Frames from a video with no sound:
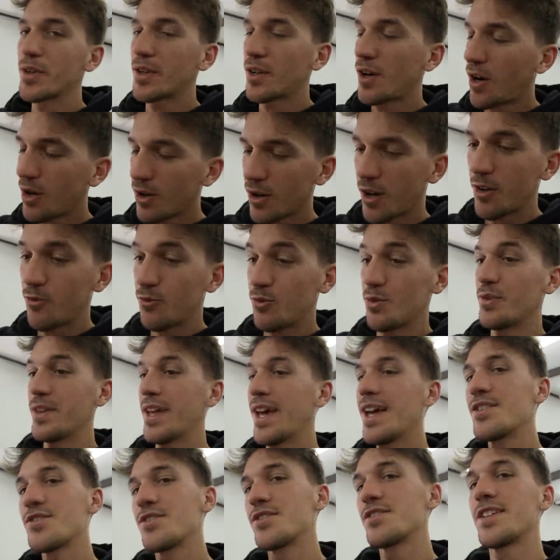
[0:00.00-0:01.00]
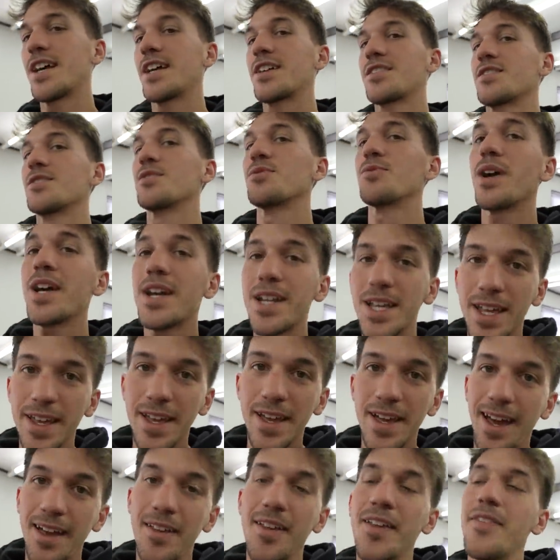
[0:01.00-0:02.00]
the car off when the engine's actually ready,
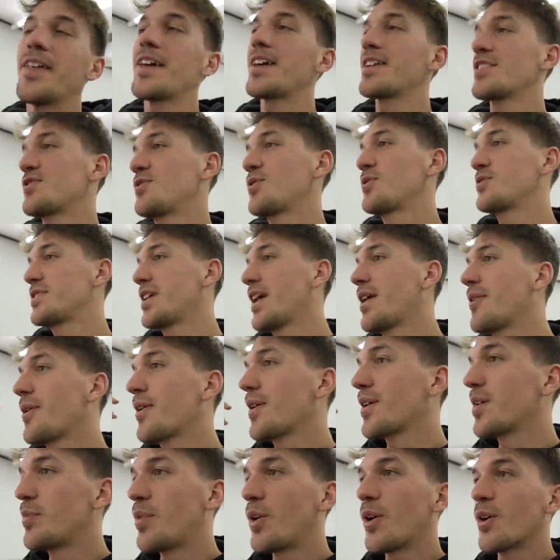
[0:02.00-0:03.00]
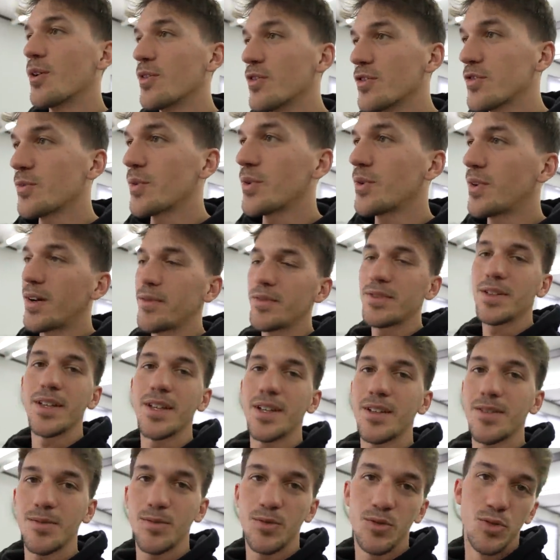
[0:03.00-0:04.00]
and then they can start tearing it apart, so we don't have to
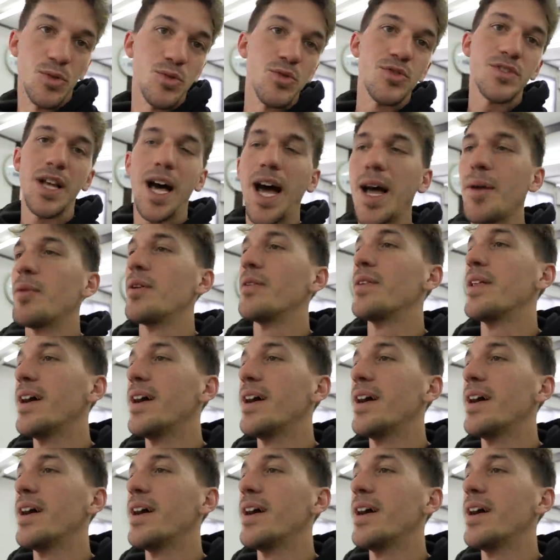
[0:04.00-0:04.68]
like lose time on